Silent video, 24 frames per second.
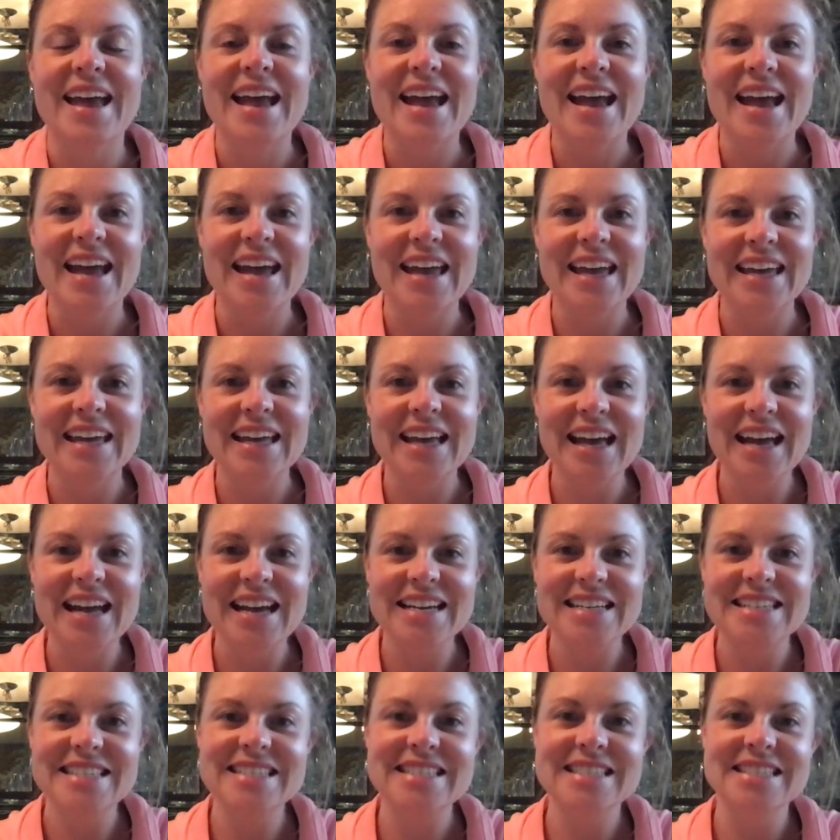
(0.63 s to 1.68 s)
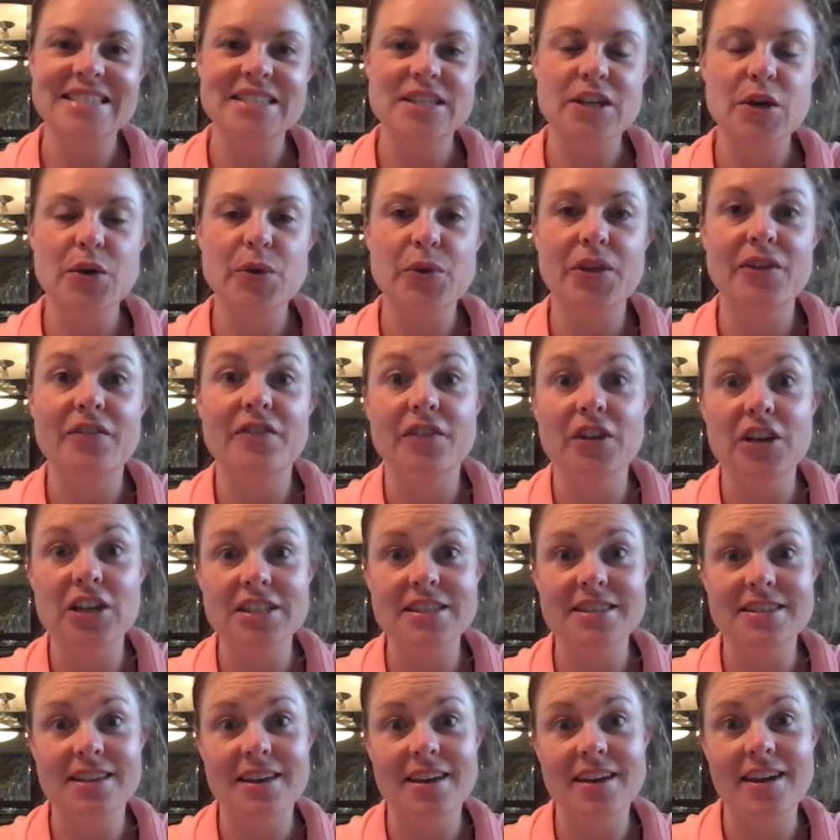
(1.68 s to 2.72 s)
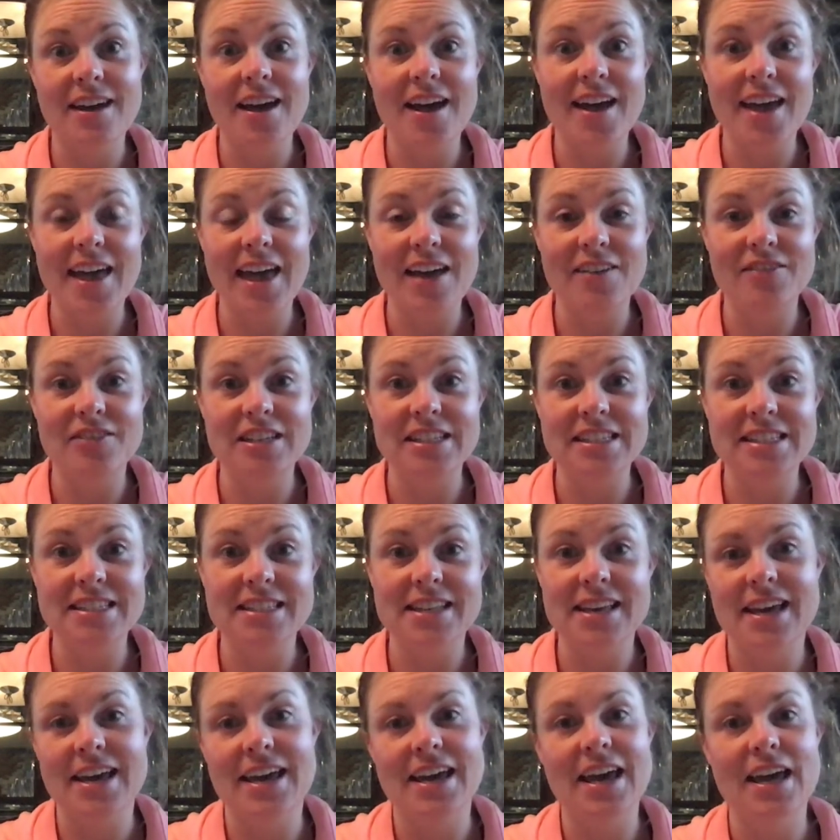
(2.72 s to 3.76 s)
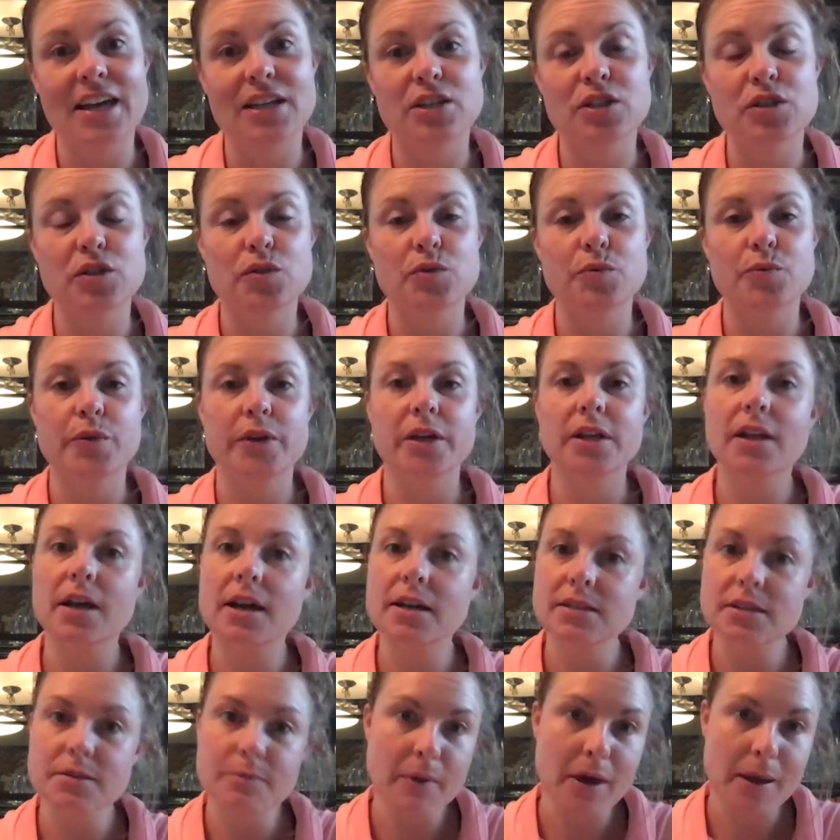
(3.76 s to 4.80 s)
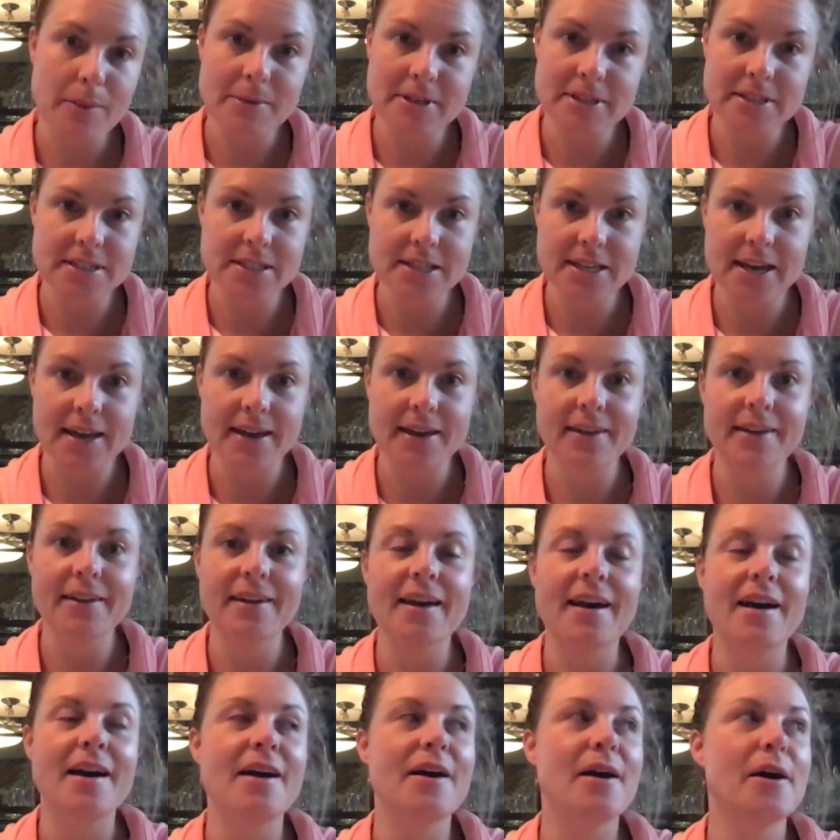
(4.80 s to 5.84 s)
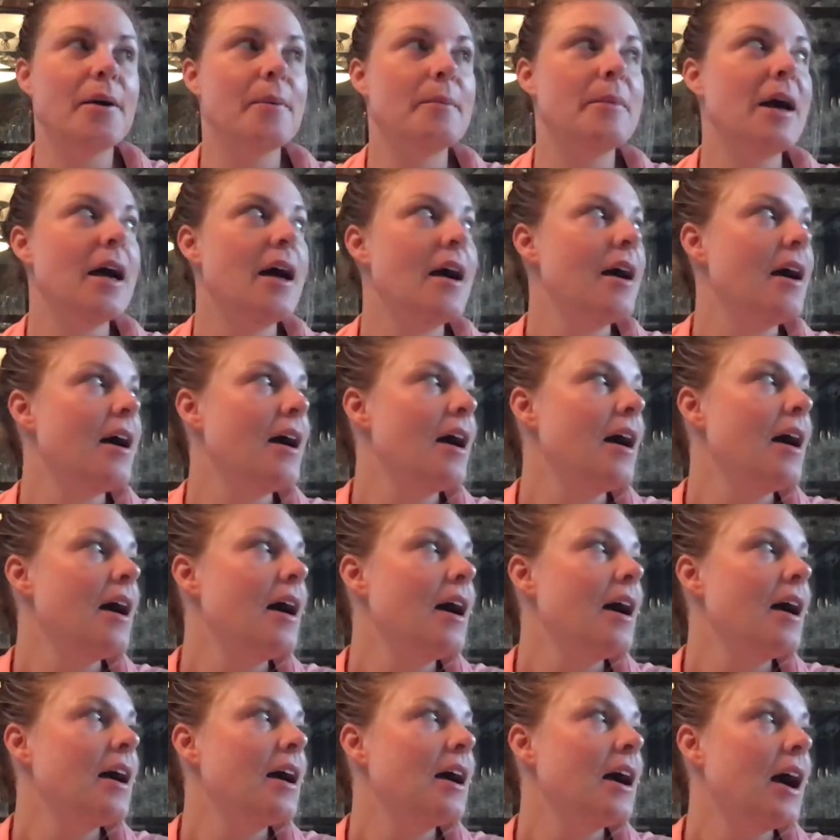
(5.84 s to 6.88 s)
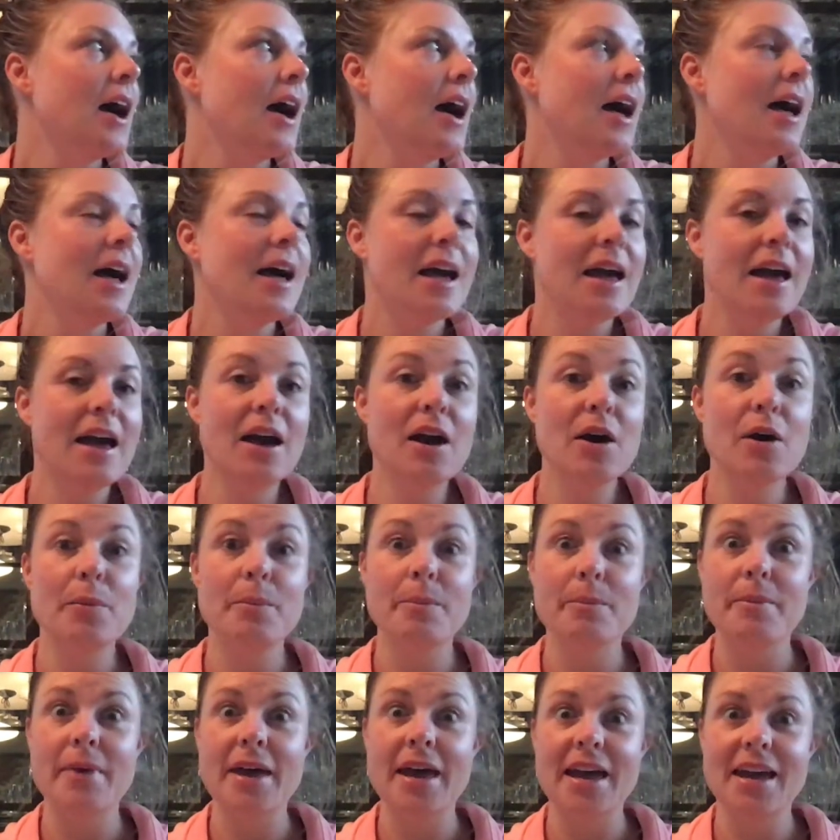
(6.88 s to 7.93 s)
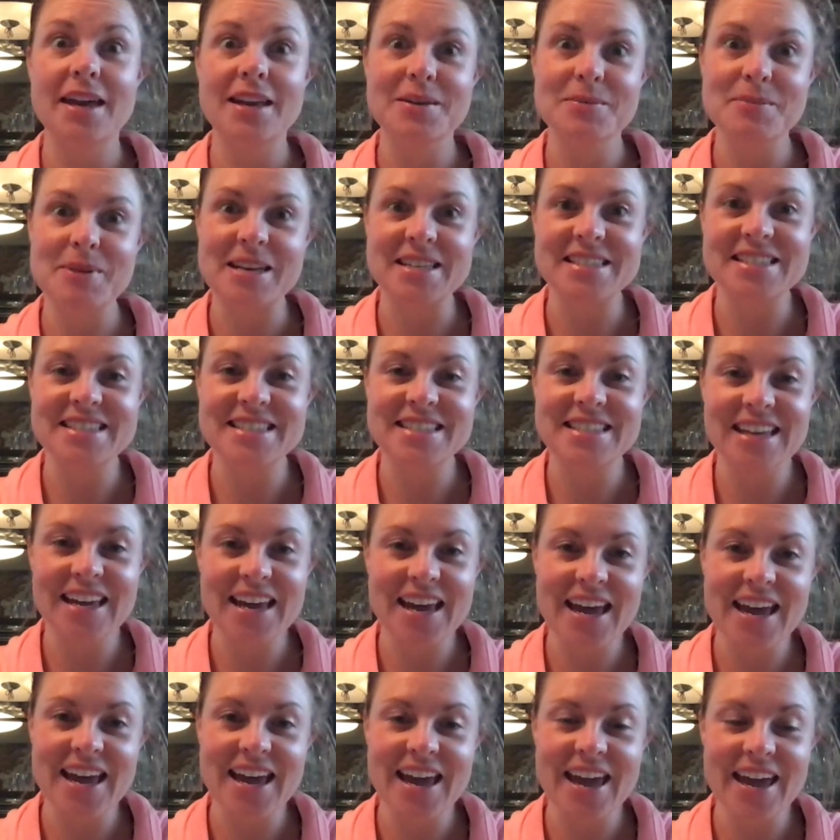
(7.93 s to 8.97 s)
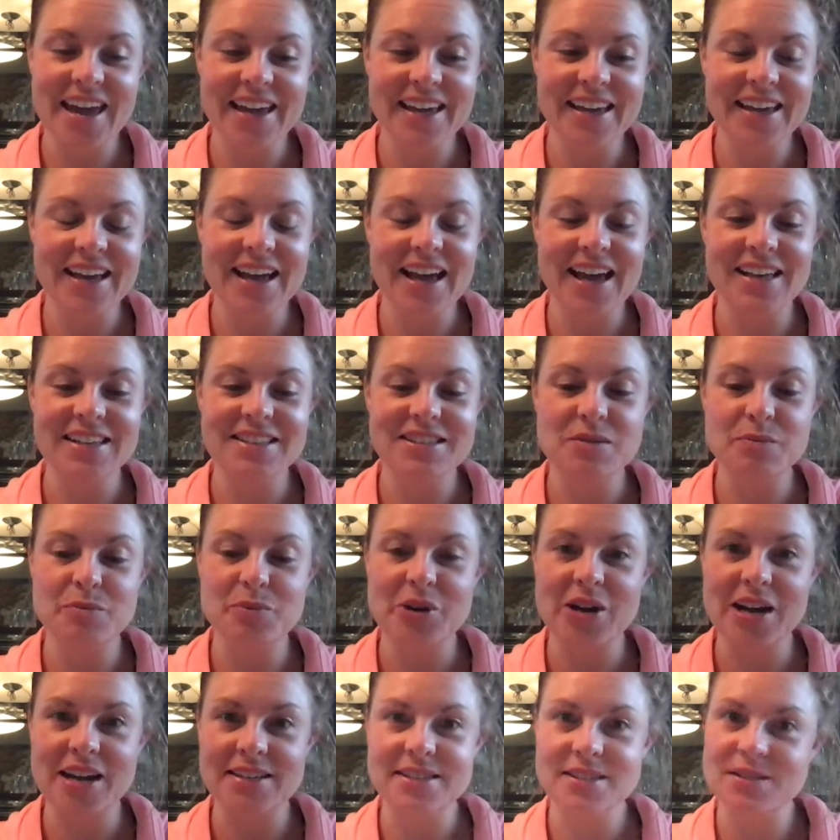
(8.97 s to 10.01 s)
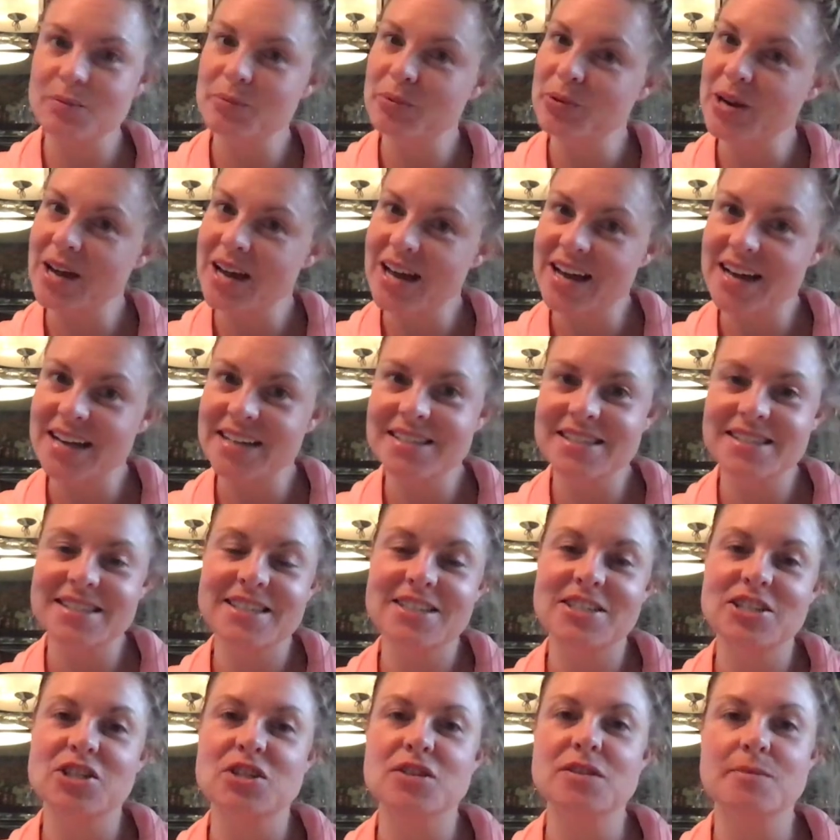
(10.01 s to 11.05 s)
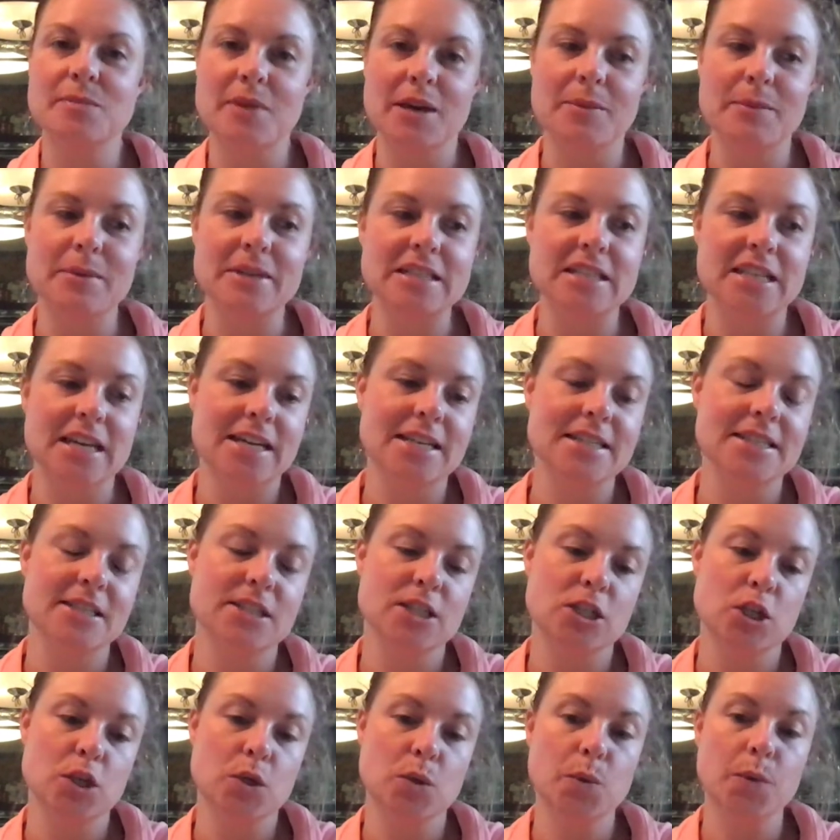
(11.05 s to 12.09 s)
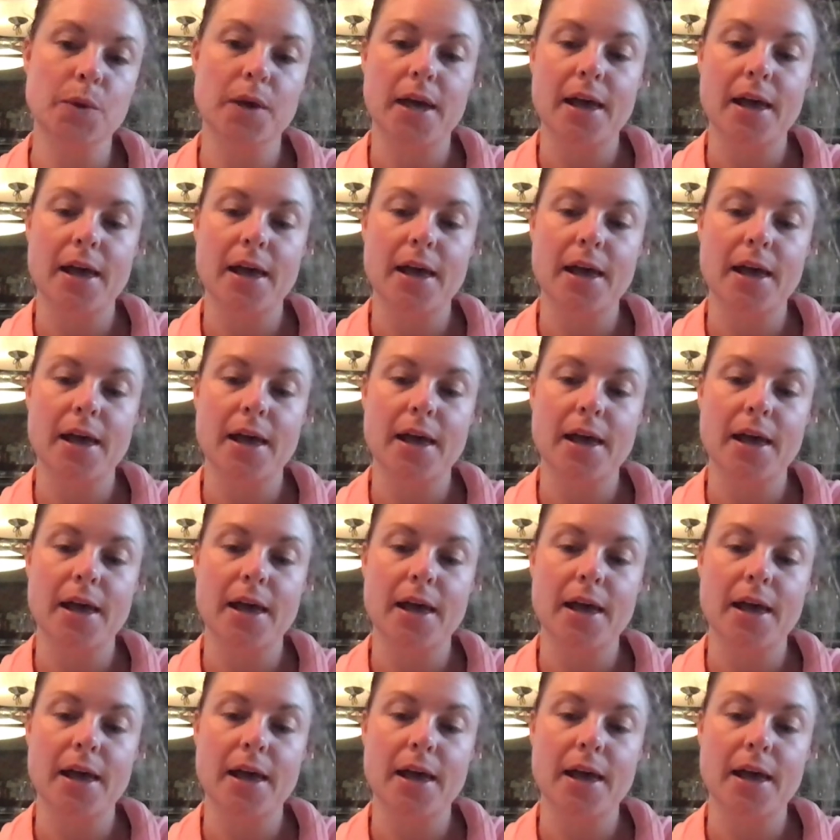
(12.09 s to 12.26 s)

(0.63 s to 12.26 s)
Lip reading: Hey guys, so the first thing I have to say, I just realized my mistake. I made a mistake. Surprise, surprise. Teachers make mistakes too.